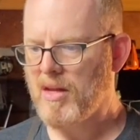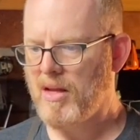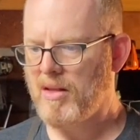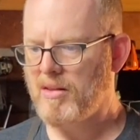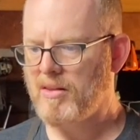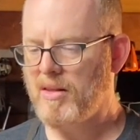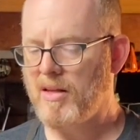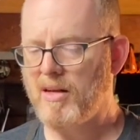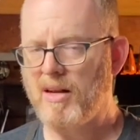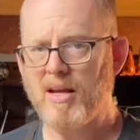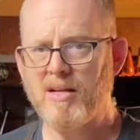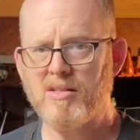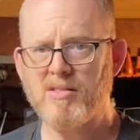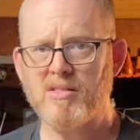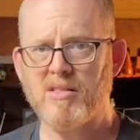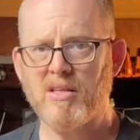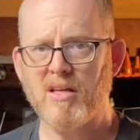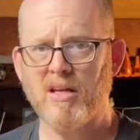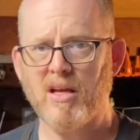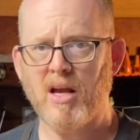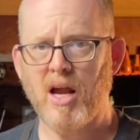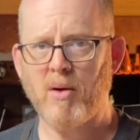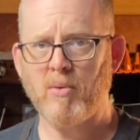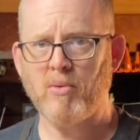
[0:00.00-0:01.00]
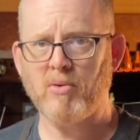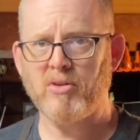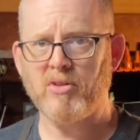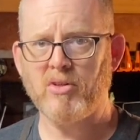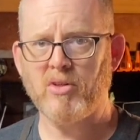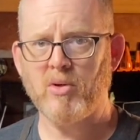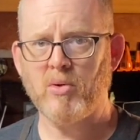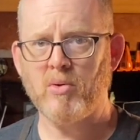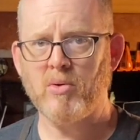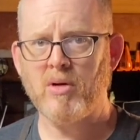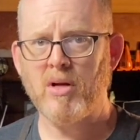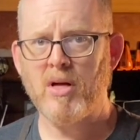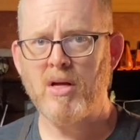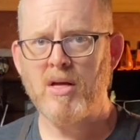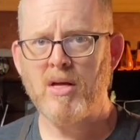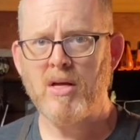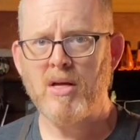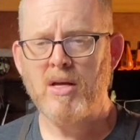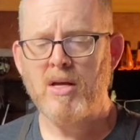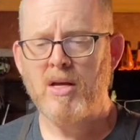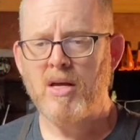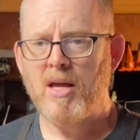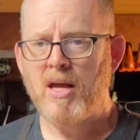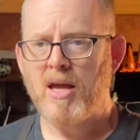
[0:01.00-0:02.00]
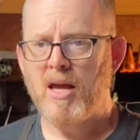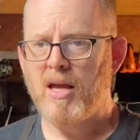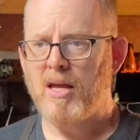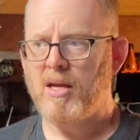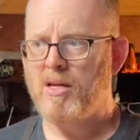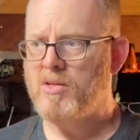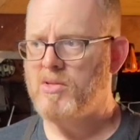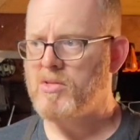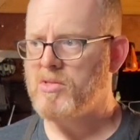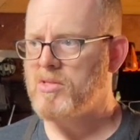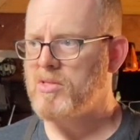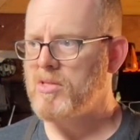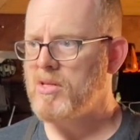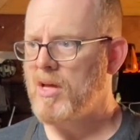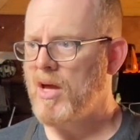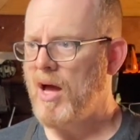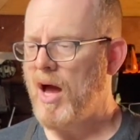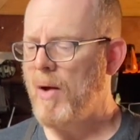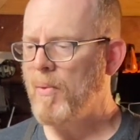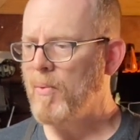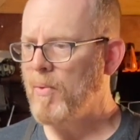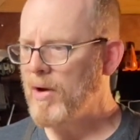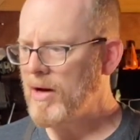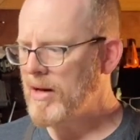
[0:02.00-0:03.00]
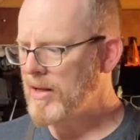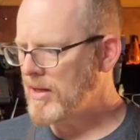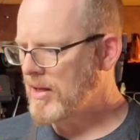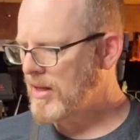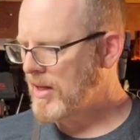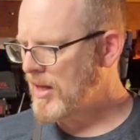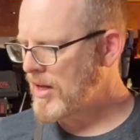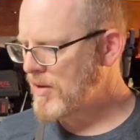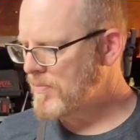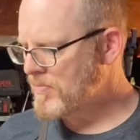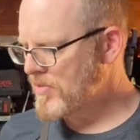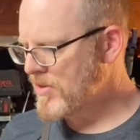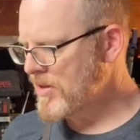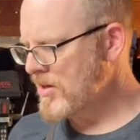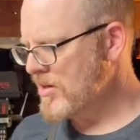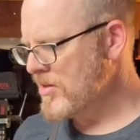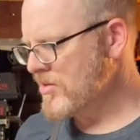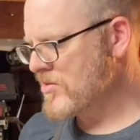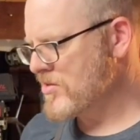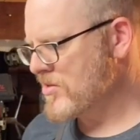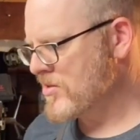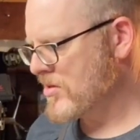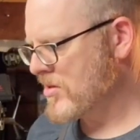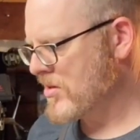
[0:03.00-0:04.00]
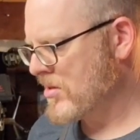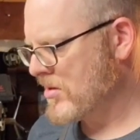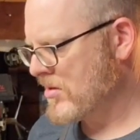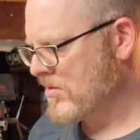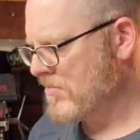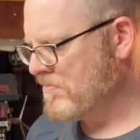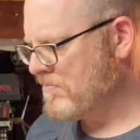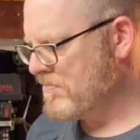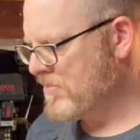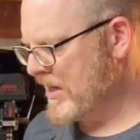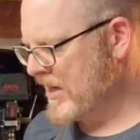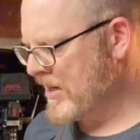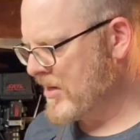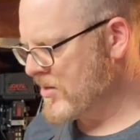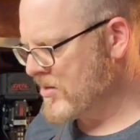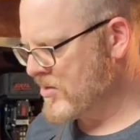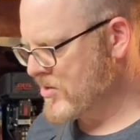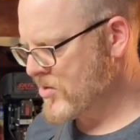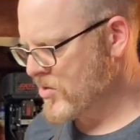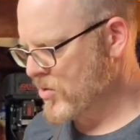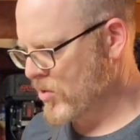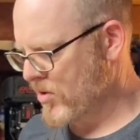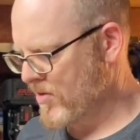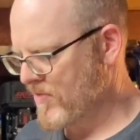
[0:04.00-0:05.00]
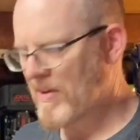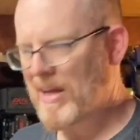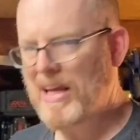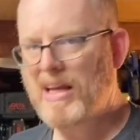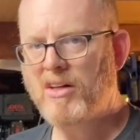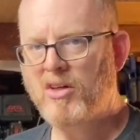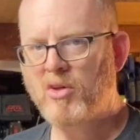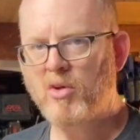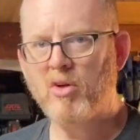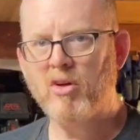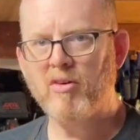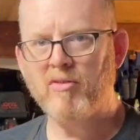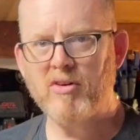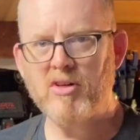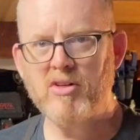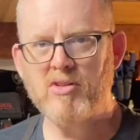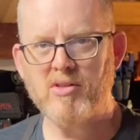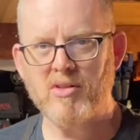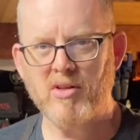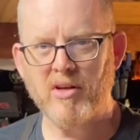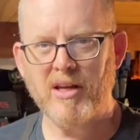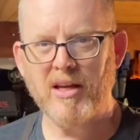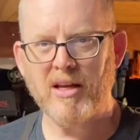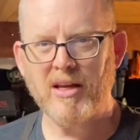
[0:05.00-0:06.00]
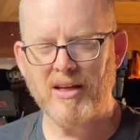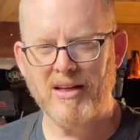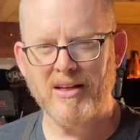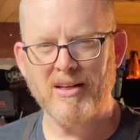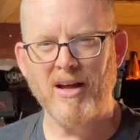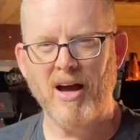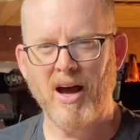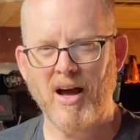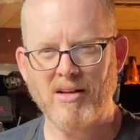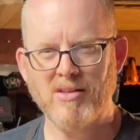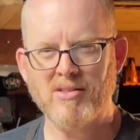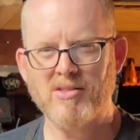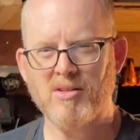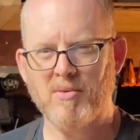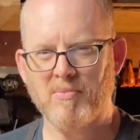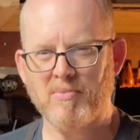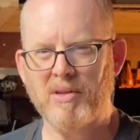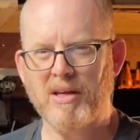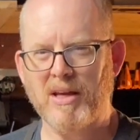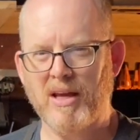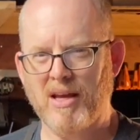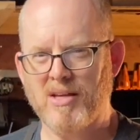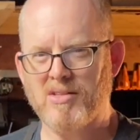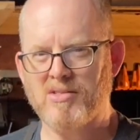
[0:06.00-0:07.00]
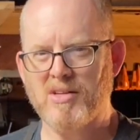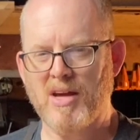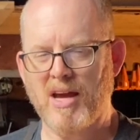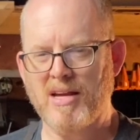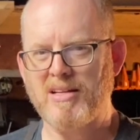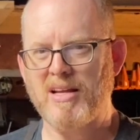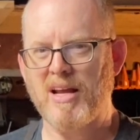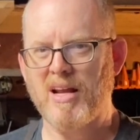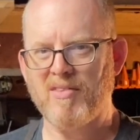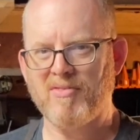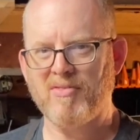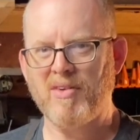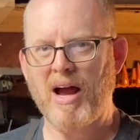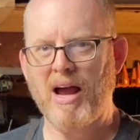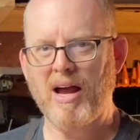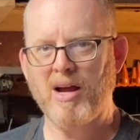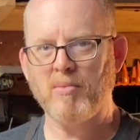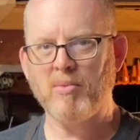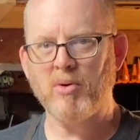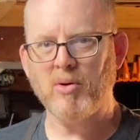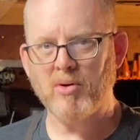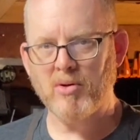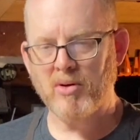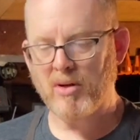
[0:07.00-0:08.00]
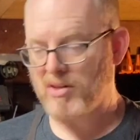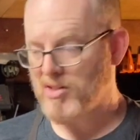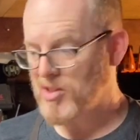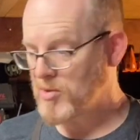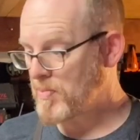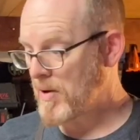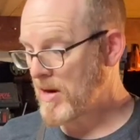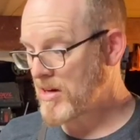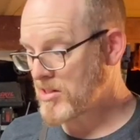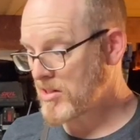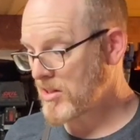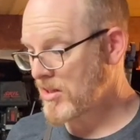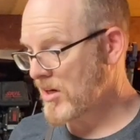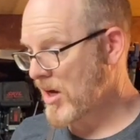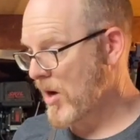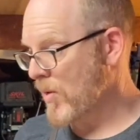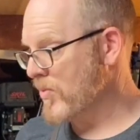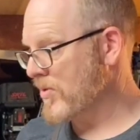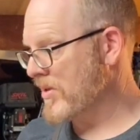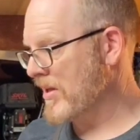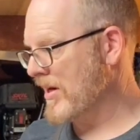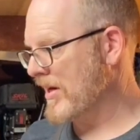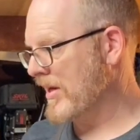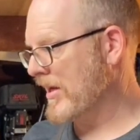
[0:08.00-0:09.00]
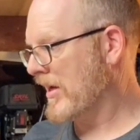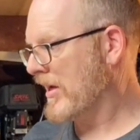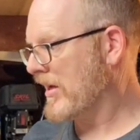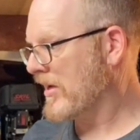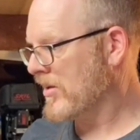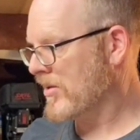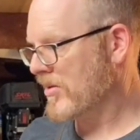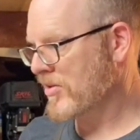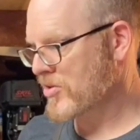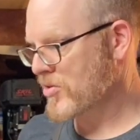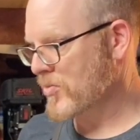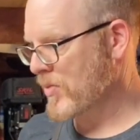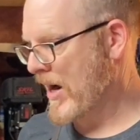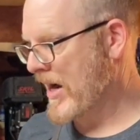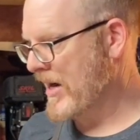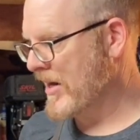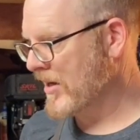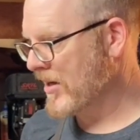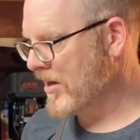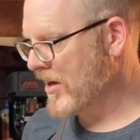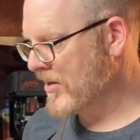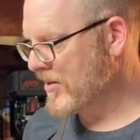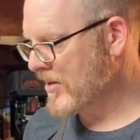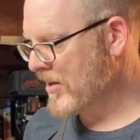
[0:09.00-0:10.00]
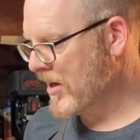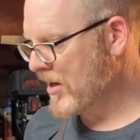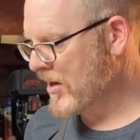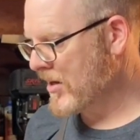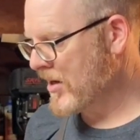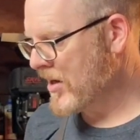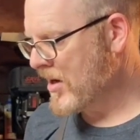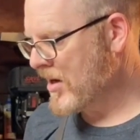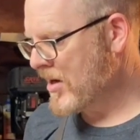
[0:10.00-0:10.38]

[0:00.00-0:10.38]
The next thing I will do is I want to keep these bins sort of in universe looking and not something as identifiable, especially not with any English writing on there.